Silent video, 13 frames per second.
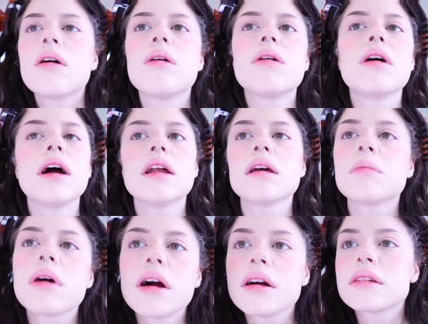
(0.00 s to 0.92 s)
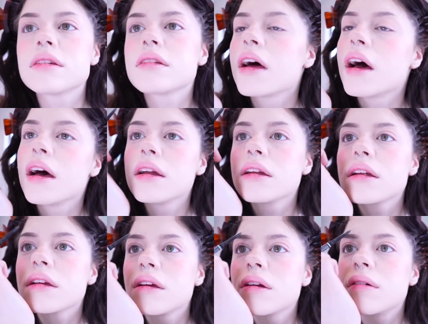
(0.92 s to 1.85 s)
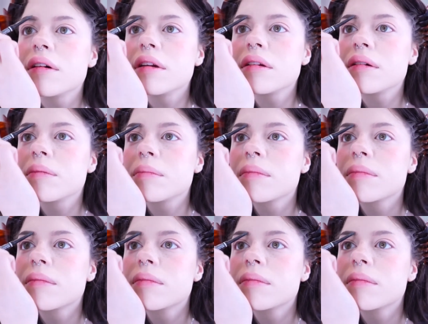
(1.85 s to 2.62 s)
or any parts that, you know, ended up